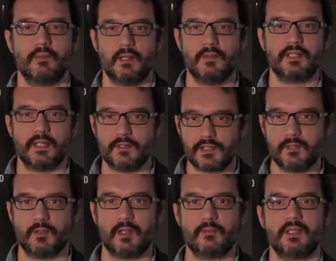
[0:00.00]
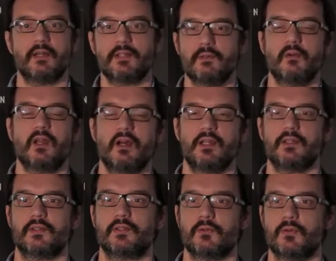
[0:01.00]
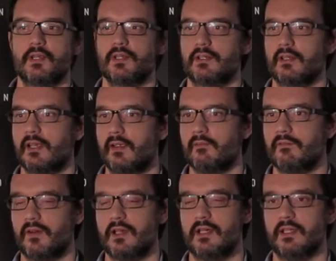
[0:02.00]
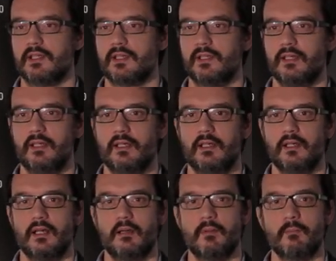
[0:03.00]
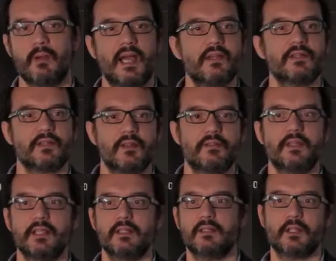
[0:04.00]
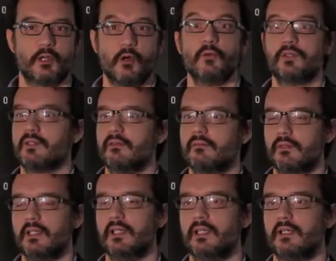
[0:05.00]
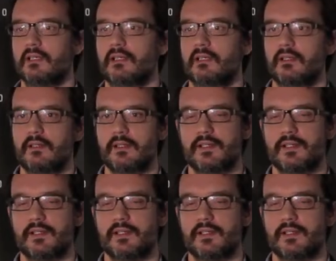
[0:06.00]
the data and see what comes out, see what kinds of stories I can find. And patterns are the gold, really, in